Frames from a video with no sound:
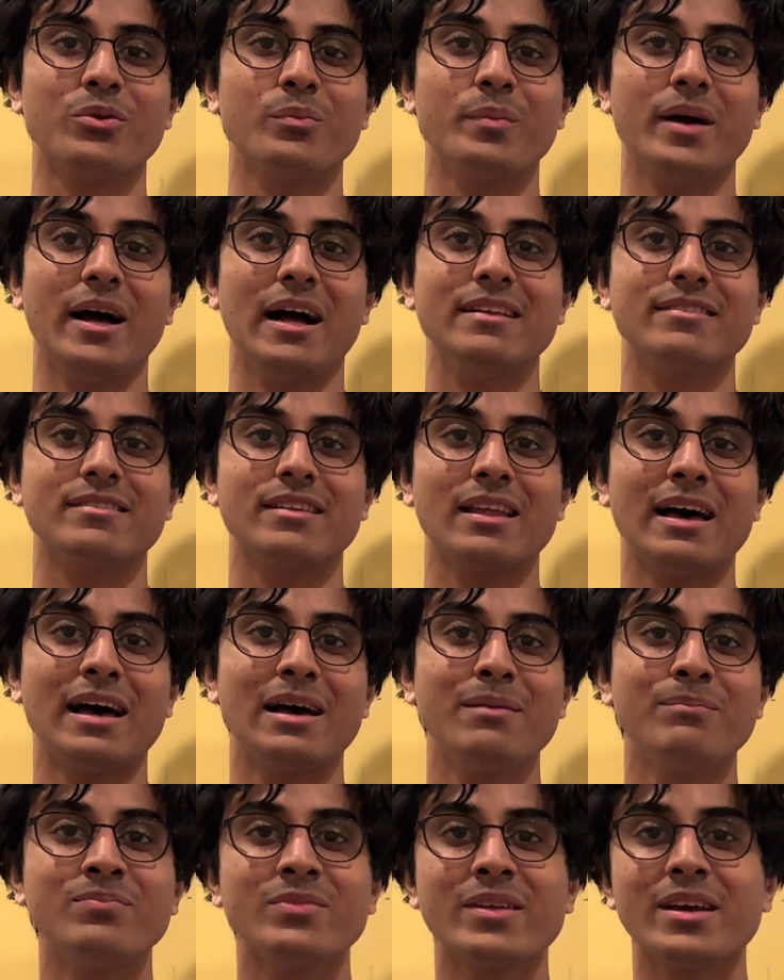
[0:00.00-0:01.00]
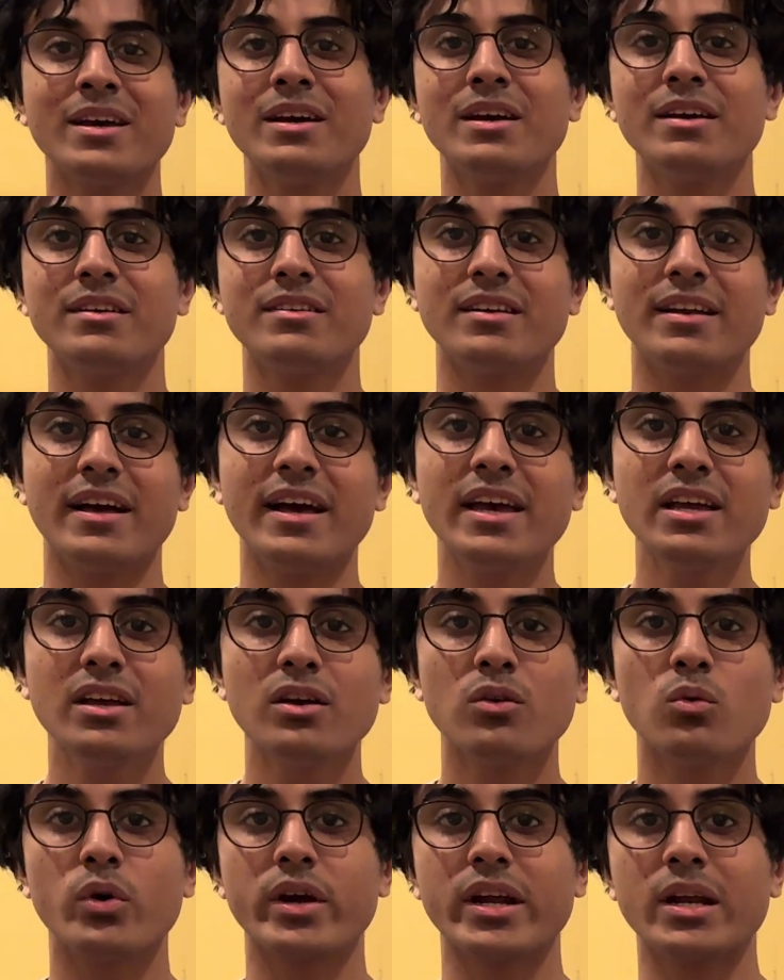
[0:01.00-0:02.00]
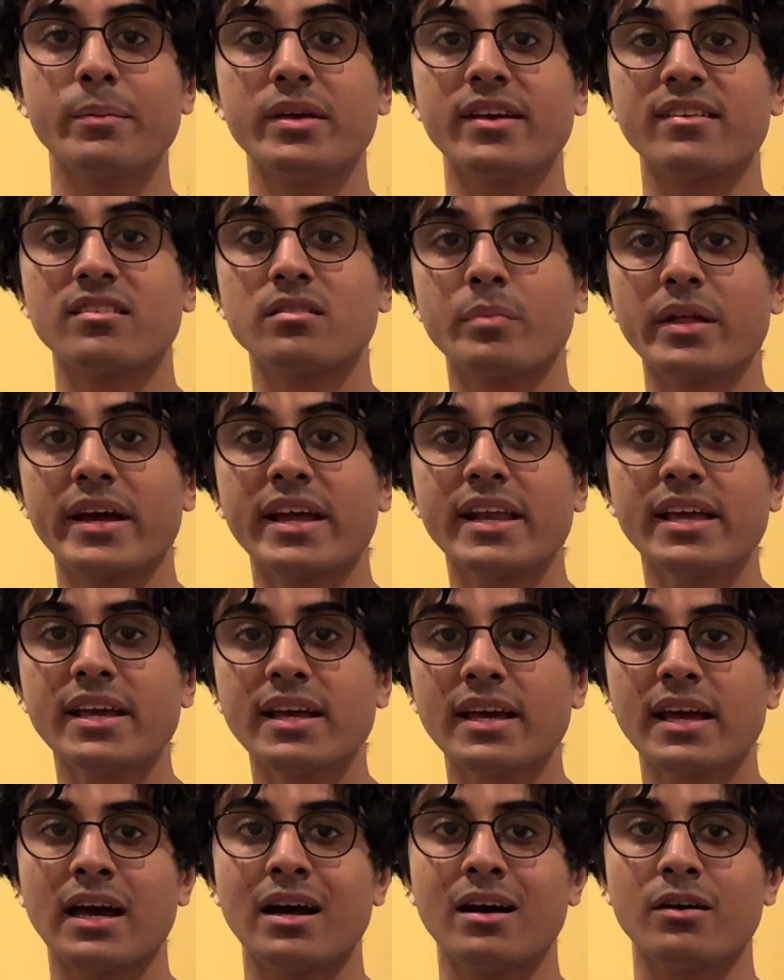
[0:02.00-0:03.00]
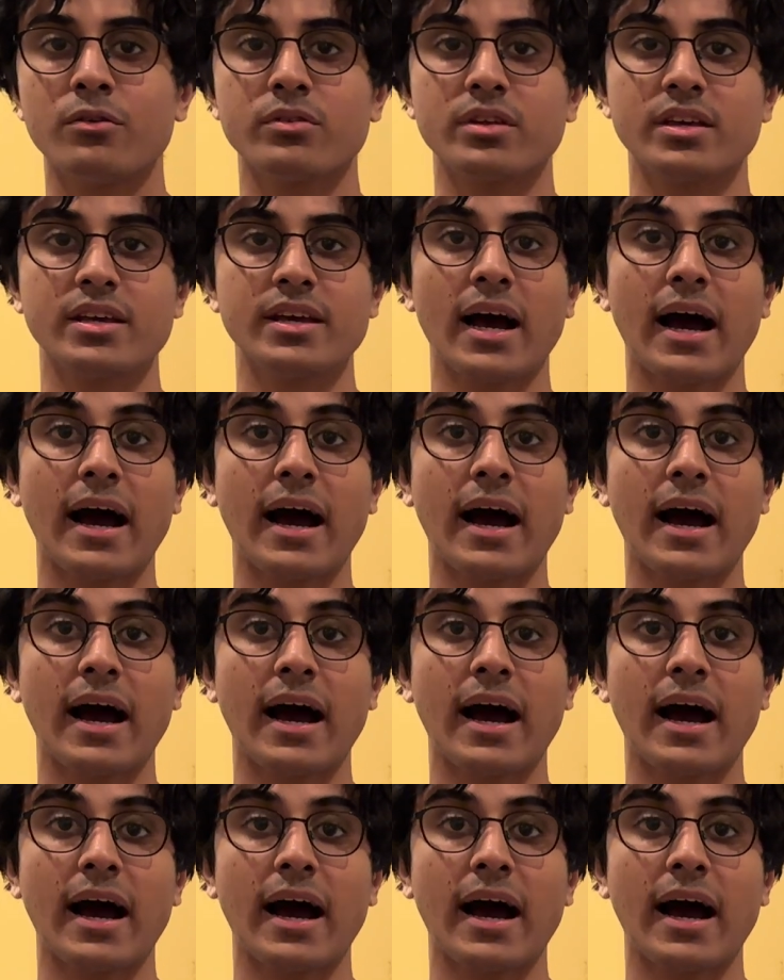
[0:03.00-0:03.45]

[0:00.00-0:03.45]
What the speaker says: Ubad's lab. Today we're going to be explaining how the